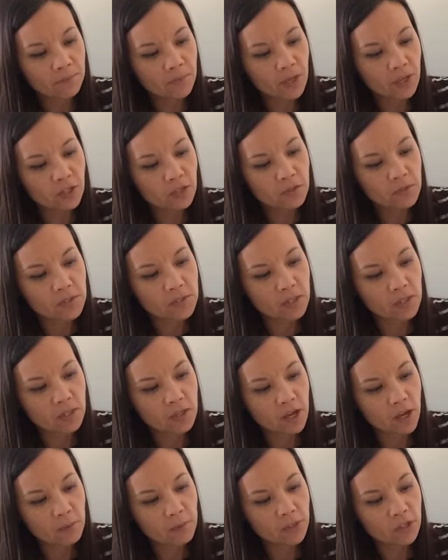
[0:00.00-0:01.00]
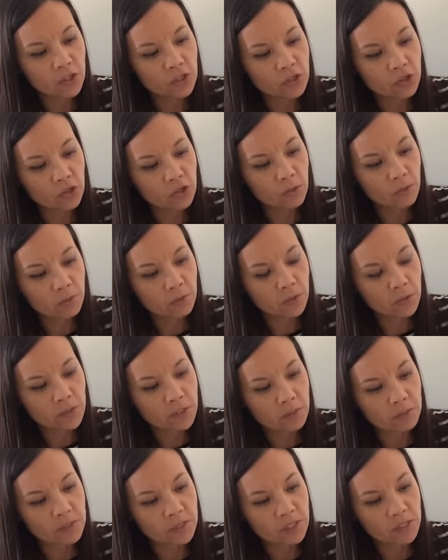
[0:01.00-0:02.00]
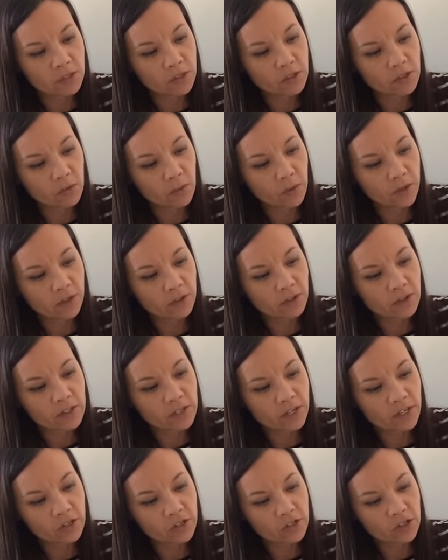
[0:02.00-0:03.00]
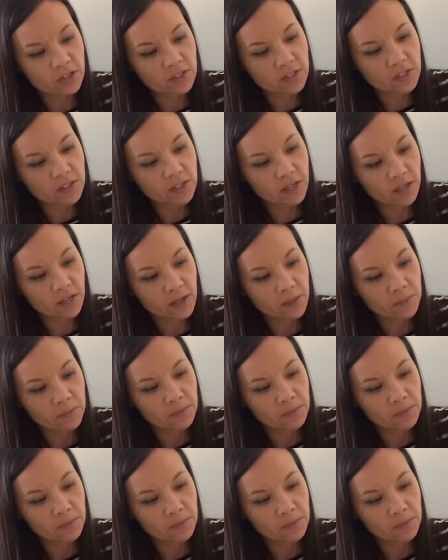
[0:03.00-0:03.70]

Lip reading: And you'll see, I'm going to show you what rosehip seed oil looks like in just a second.